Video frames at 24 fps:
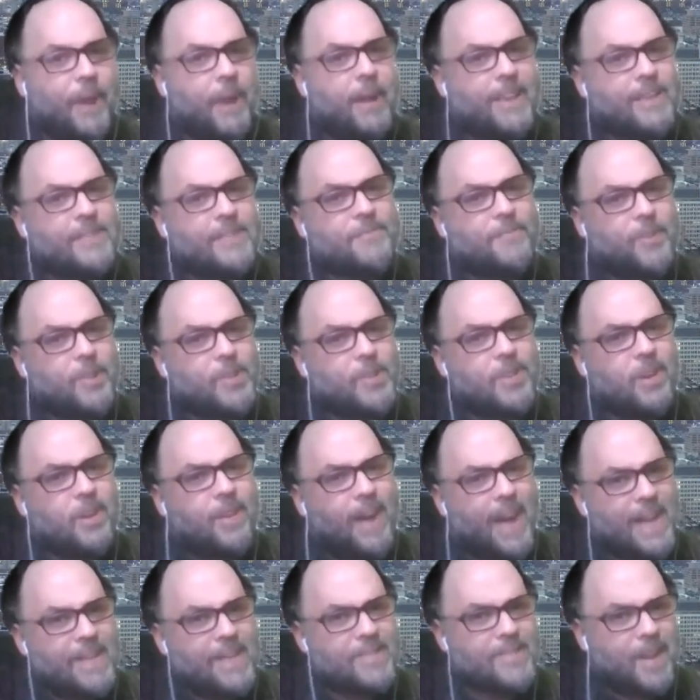guess first I'll
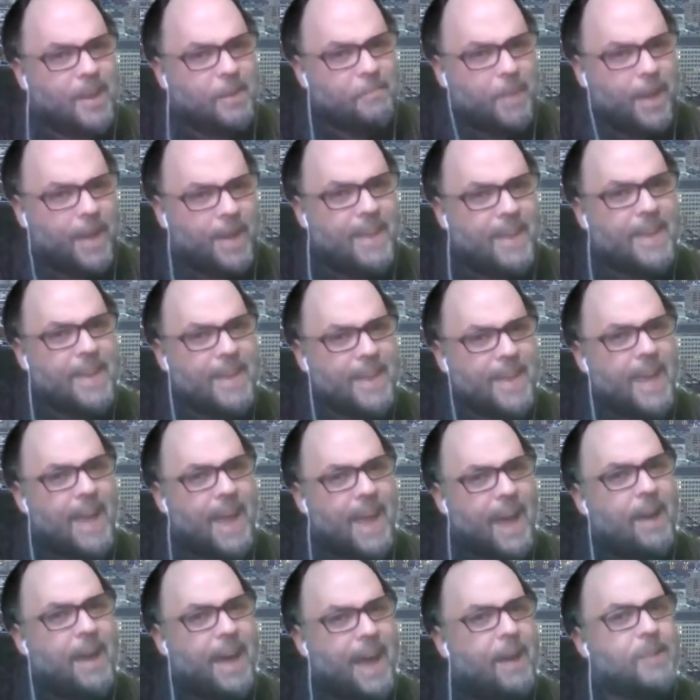ask,
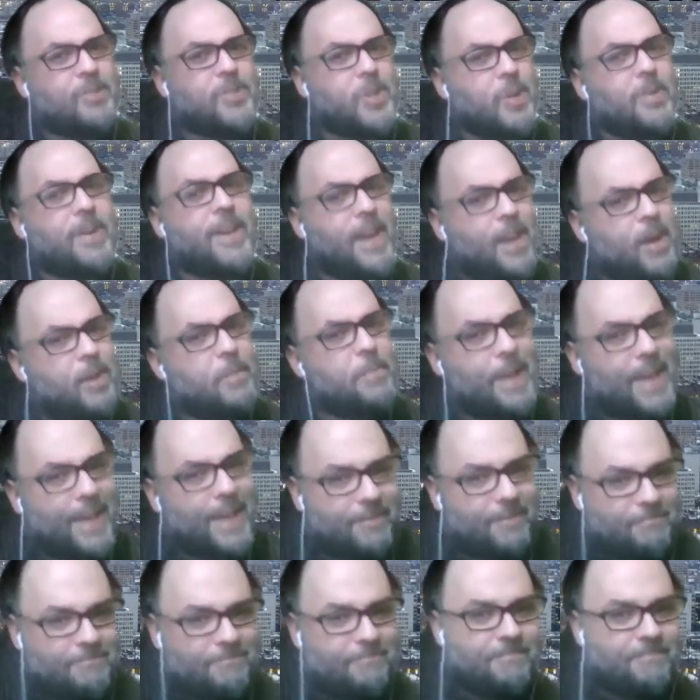how's your year been?